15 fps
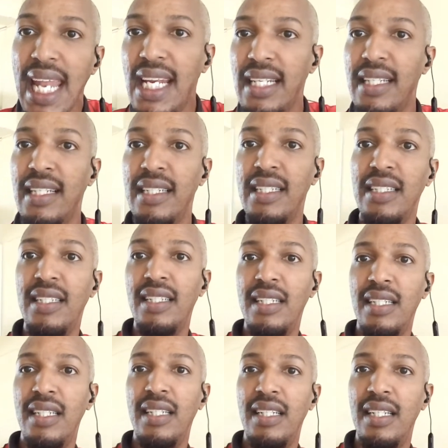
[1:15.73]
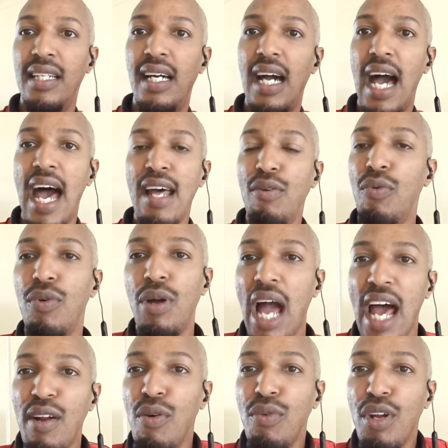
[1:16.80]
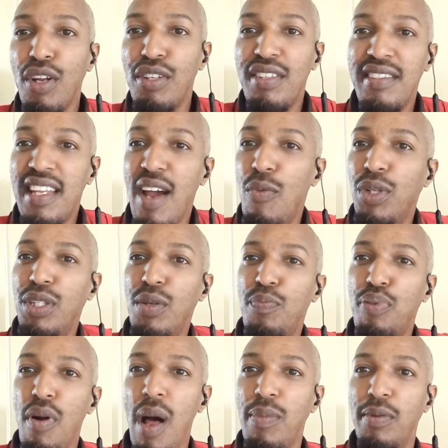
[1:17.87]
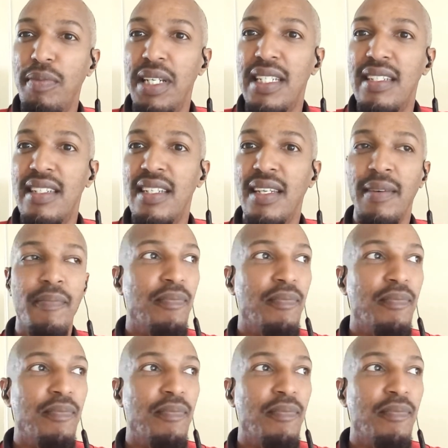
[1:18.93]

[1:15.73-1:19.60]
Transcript: it. I don't understand what the problem is.